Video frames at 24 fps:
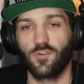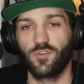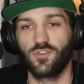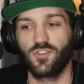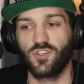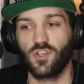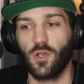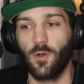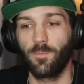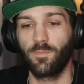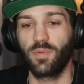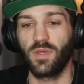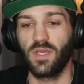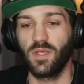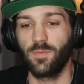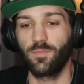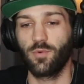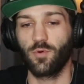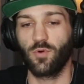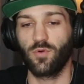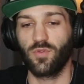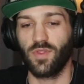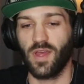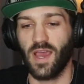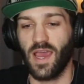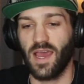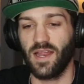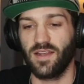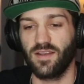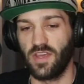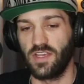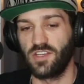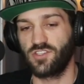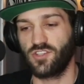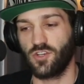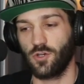for some people that
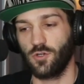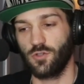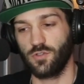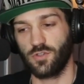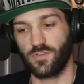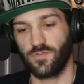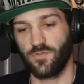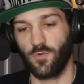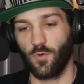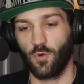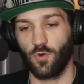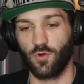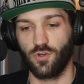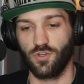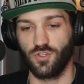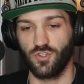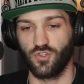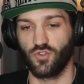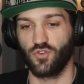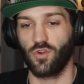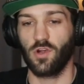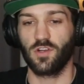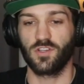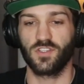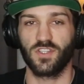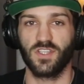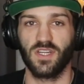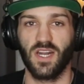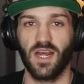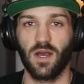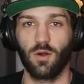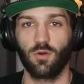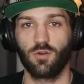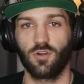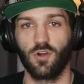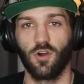they search for in drugs
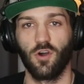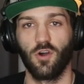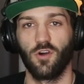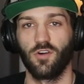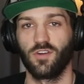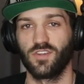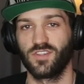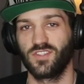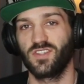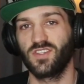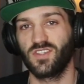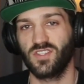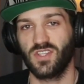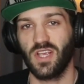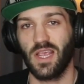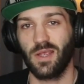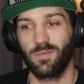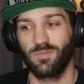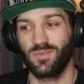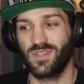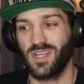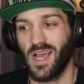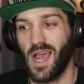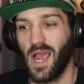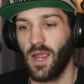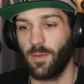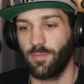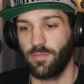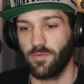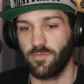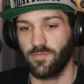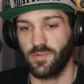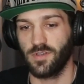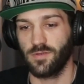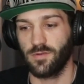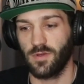and alcohol. It's the same type
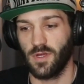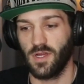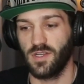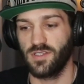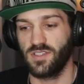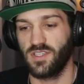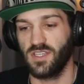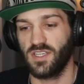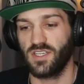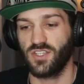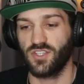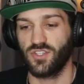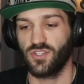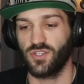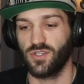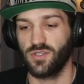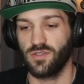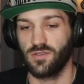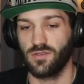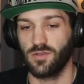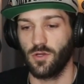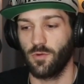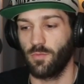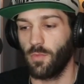of addiction.